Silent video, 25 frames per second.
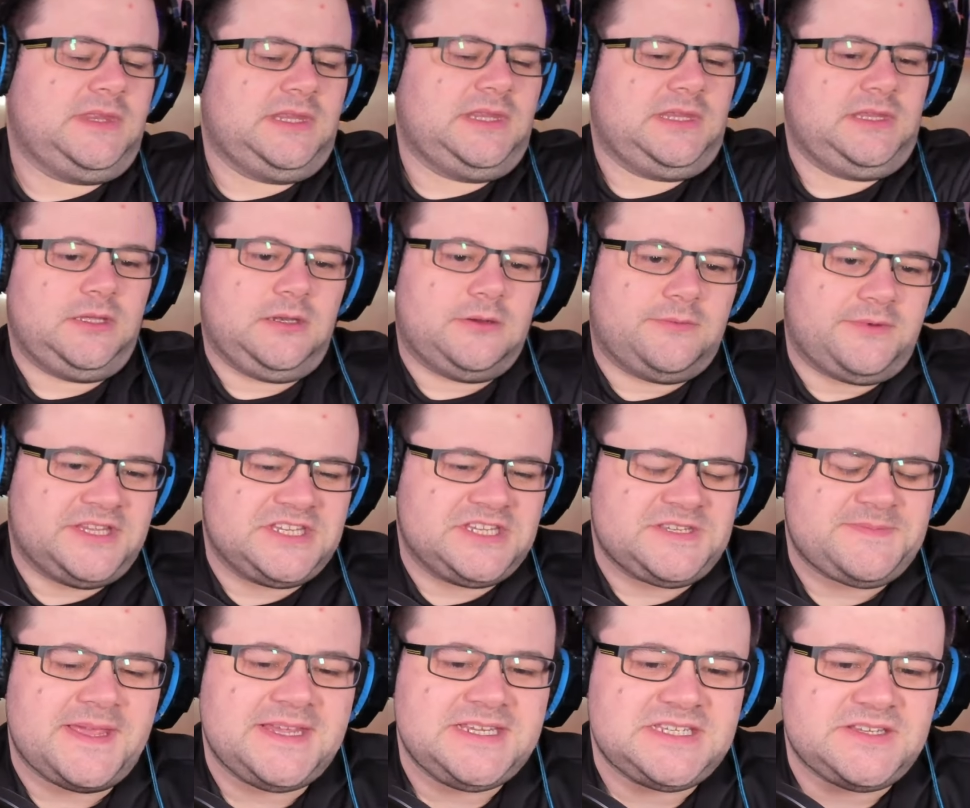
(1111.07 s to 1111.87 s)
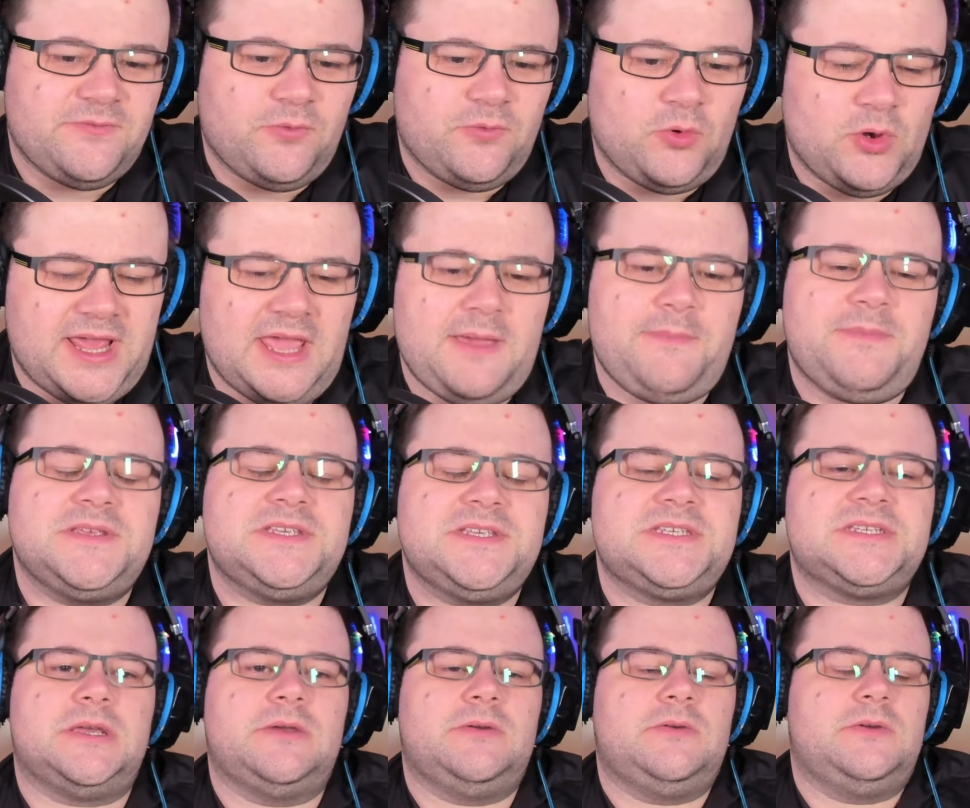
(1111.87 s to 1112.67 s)
you know, in the space of one
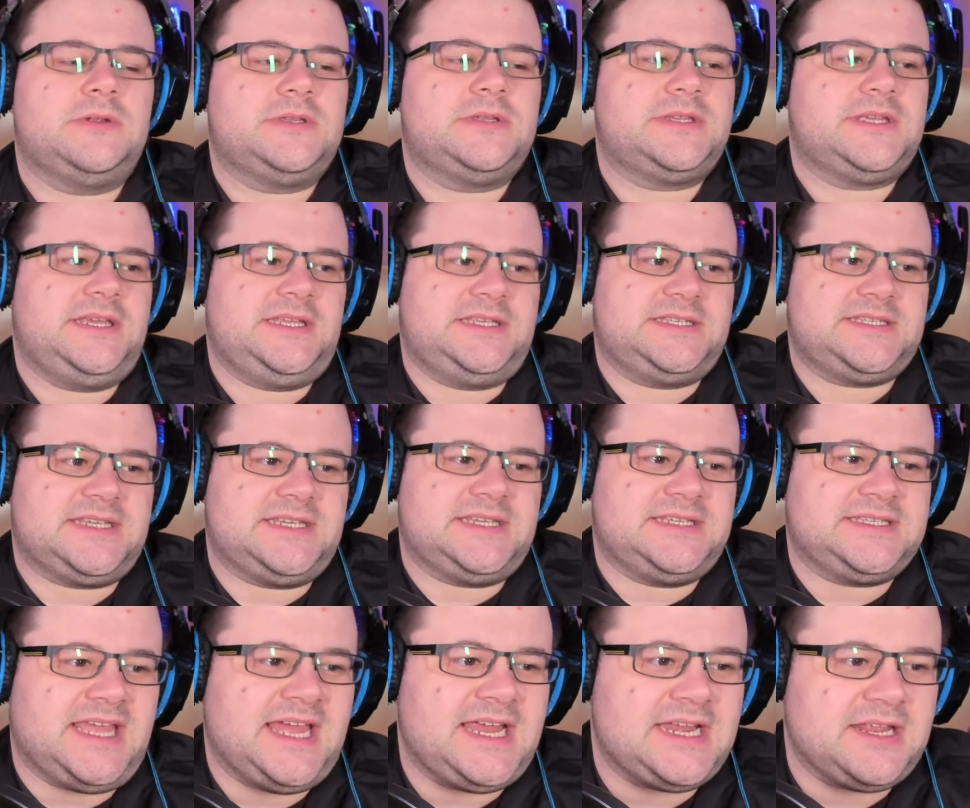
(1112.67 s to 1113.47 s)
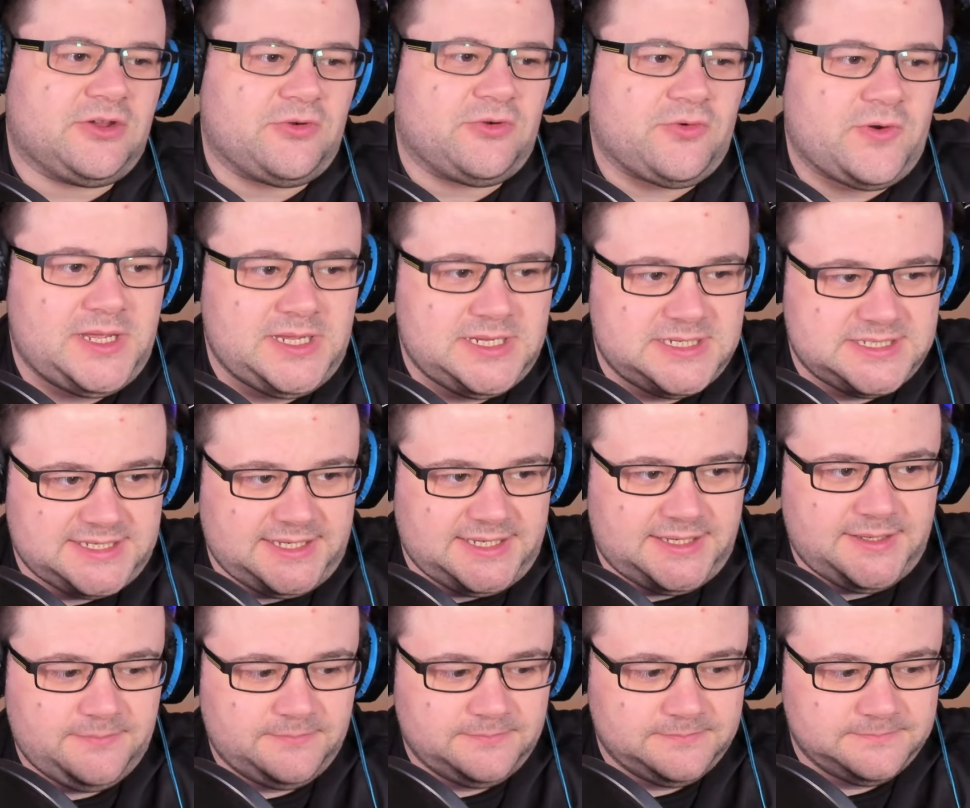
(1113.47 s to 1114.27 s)
episode is kind of
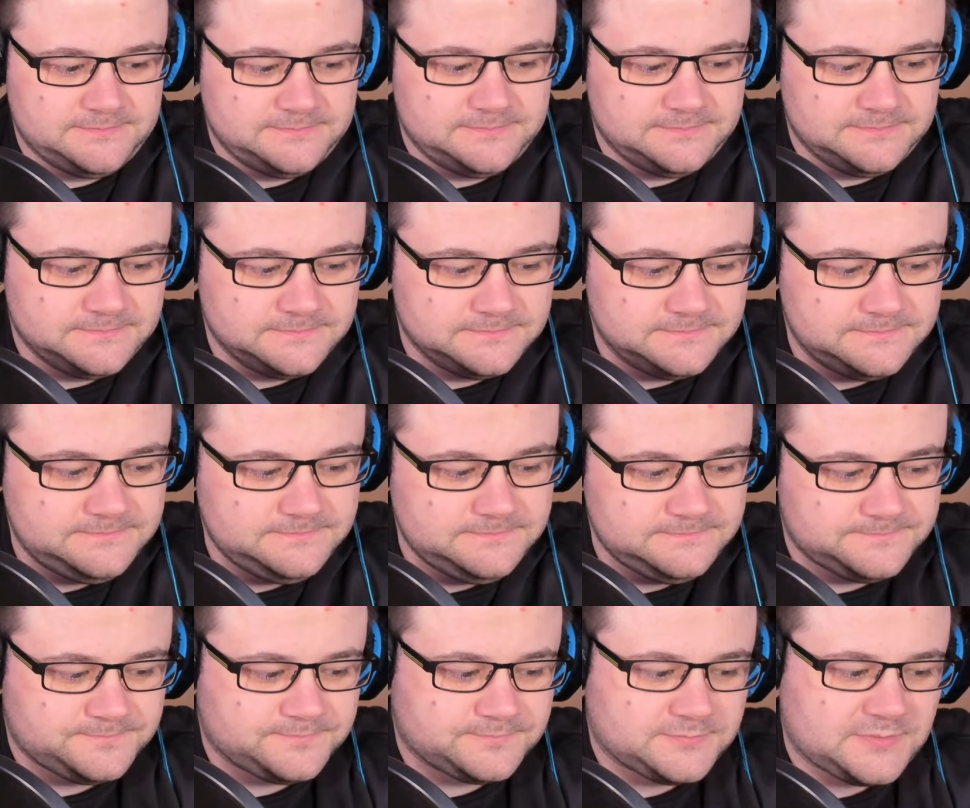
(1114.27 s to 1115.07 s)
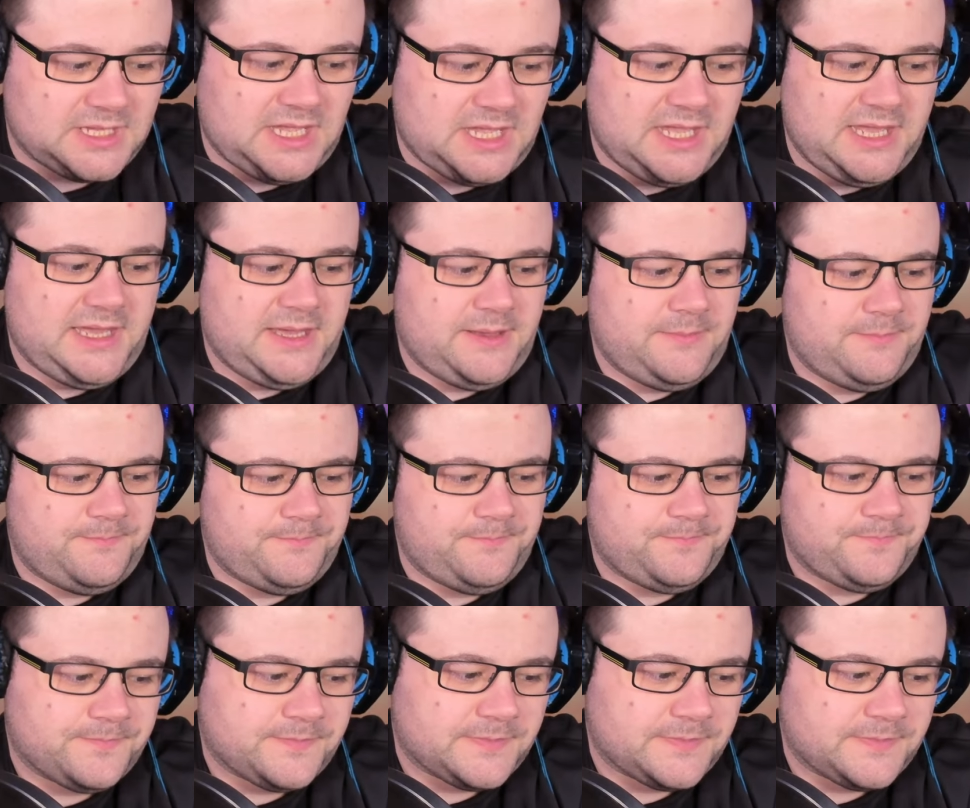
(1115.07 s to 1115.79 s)
crazy. And